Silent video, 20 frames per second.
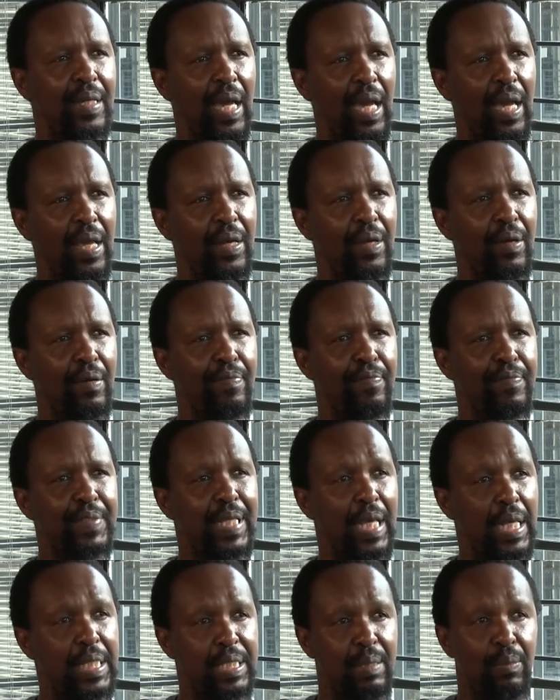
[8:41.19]
kind of
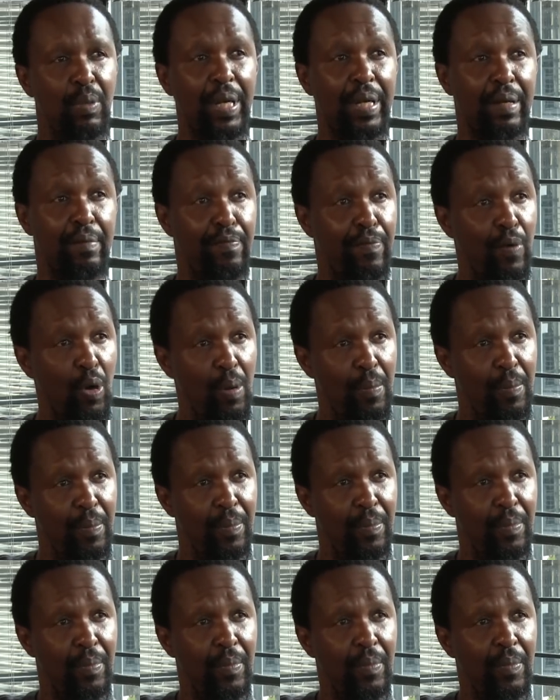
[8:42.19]
tangible
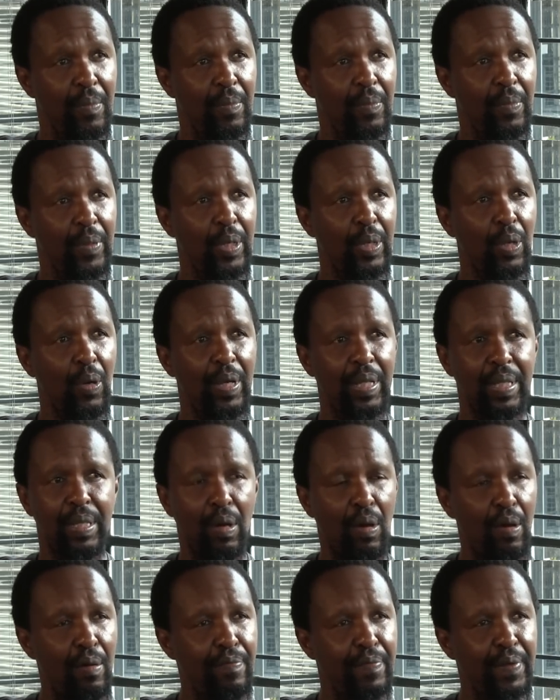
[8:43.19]
reform, you know, in
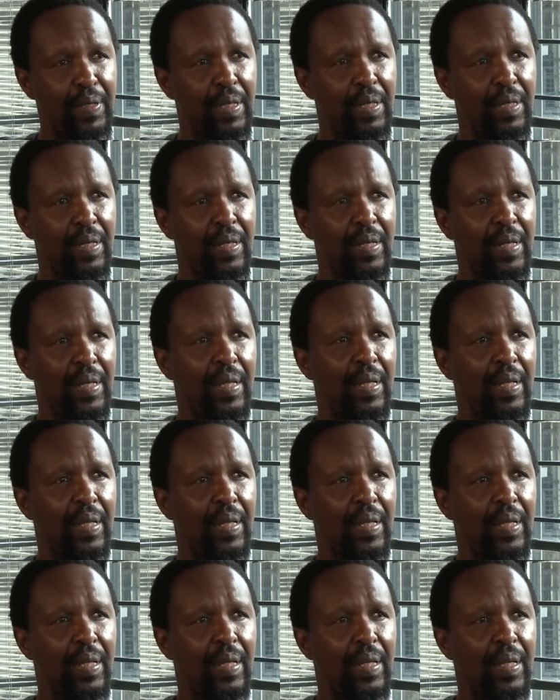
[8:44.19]
the offing,